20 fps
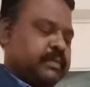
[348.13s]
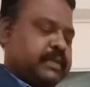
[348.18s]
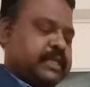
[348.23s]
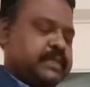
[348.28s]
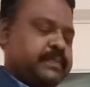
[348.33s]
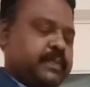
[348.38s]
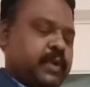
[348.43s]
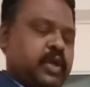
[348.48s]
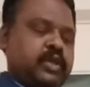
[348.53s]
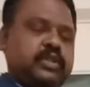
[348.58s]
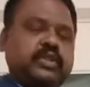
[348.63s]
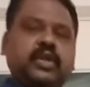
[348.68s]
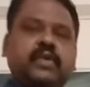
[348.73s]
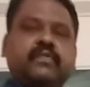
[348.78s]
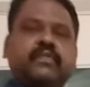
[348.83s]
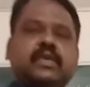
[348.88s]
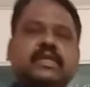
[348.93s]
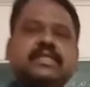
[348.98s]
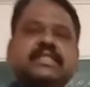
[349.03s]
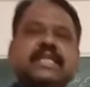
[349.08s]
means production
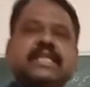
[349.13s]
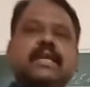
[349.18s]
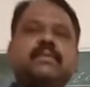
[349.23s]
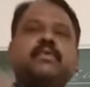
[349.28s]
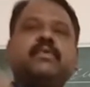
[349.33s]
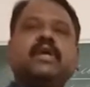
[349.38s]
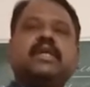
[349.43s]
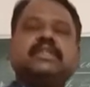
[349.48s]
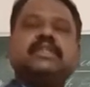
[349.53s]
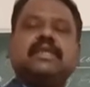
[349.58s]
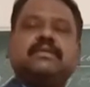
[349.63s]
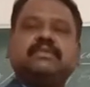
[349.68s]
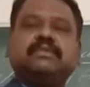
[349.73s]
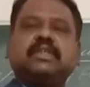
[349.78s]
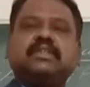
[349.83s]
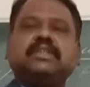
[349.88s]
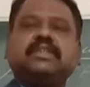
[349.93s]
of your self consumption.